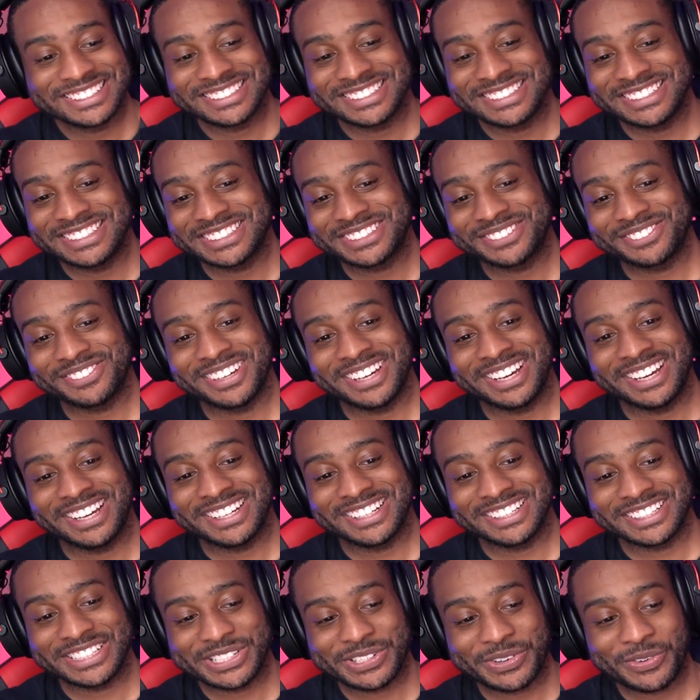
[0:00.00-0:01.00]
this man
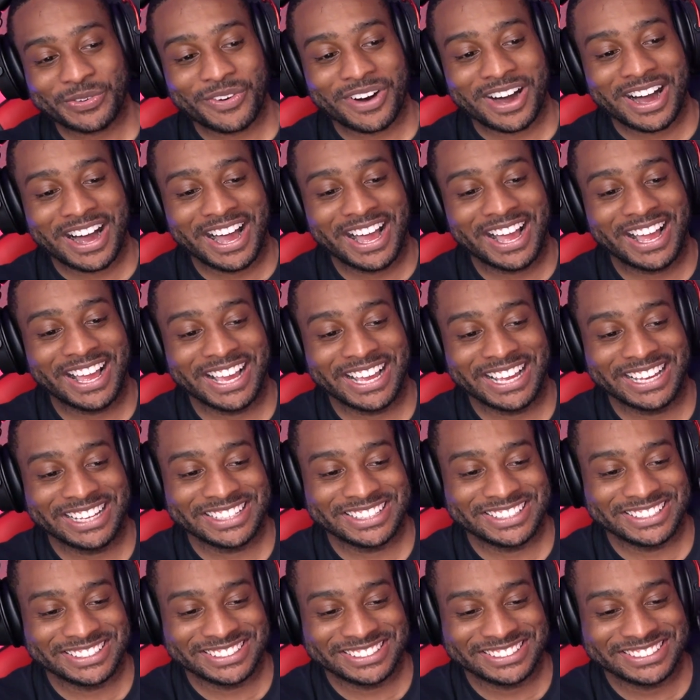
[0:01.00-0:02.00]
is
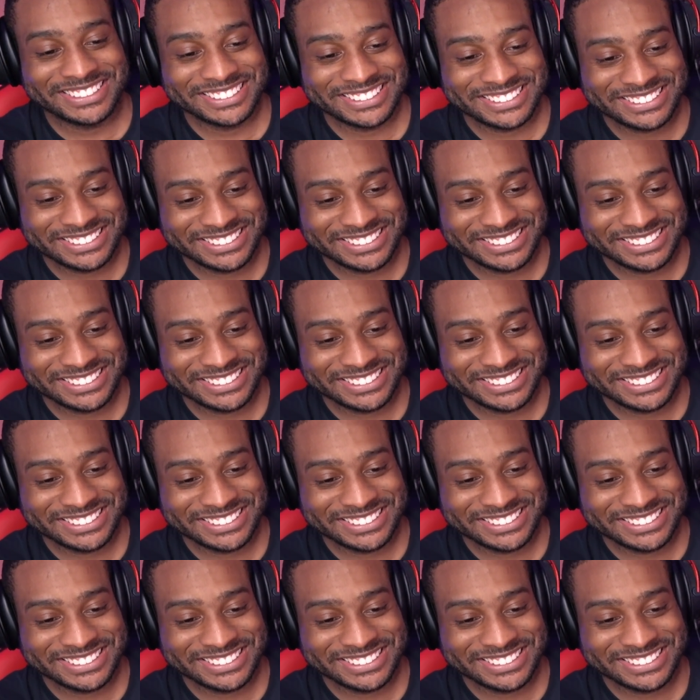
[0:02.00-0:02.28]
wild.